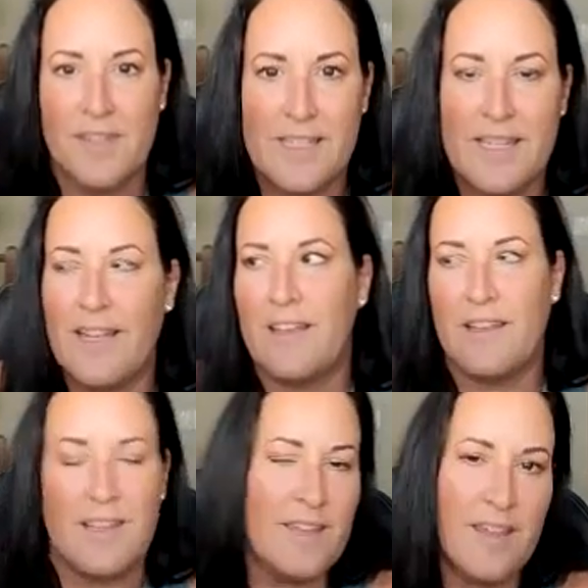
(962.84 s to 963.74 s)
and this, like
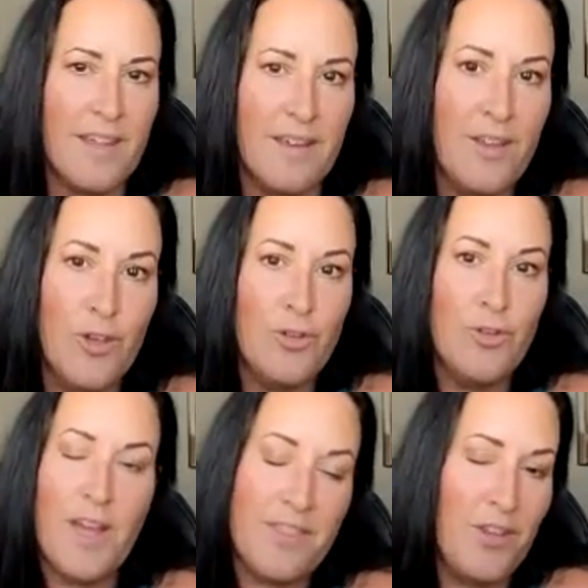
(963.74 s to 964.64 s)
nothing. You
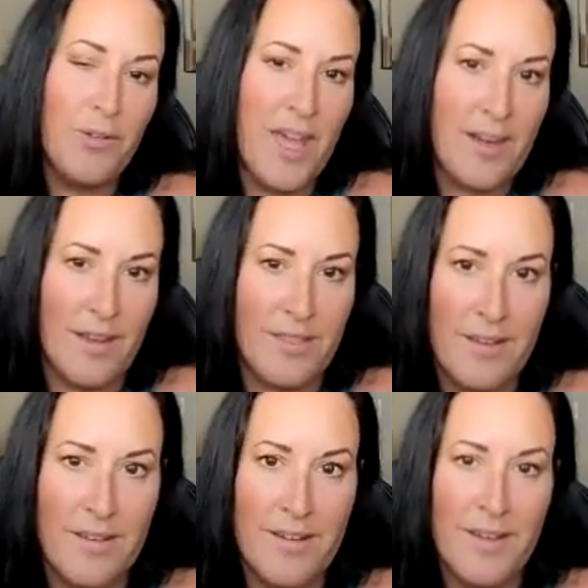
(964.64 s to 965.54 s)
do nothing, you get
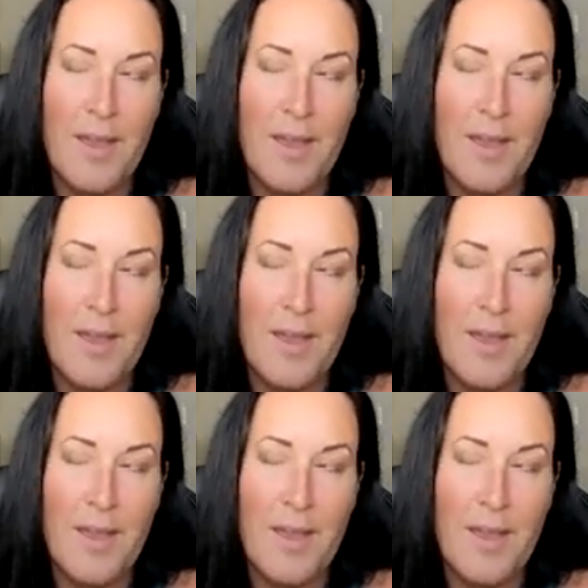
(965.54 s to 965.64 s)
nothing.